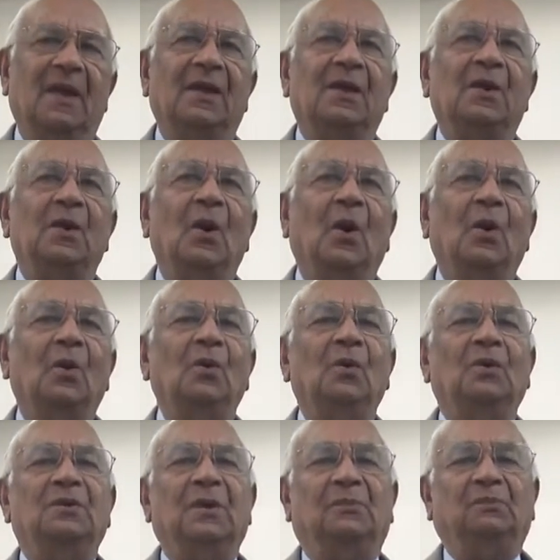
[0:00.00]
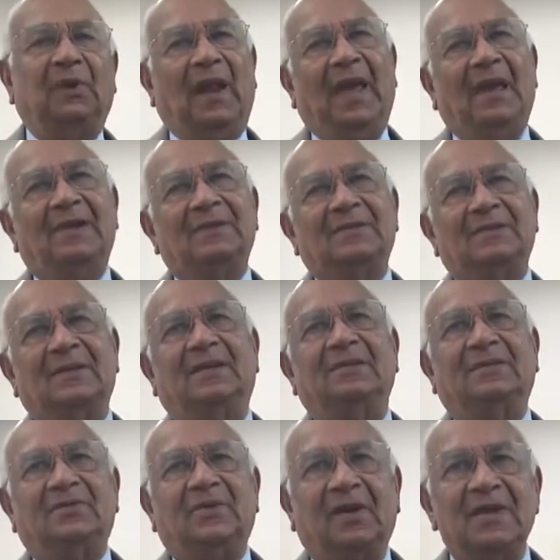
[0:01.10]
You know, the plants and
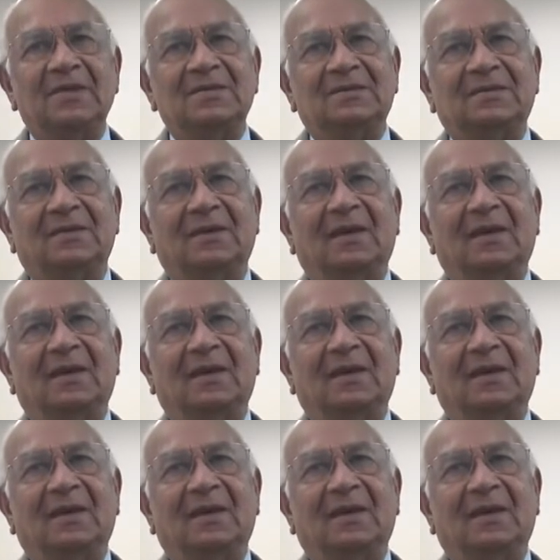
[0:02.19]
the trees,